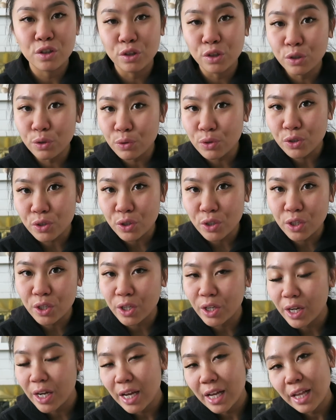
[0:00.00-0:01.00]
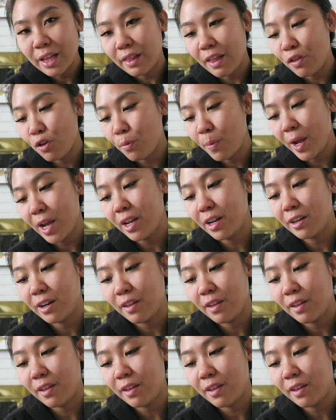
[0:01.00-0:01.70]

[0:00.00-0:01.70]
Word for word: looser leather pant,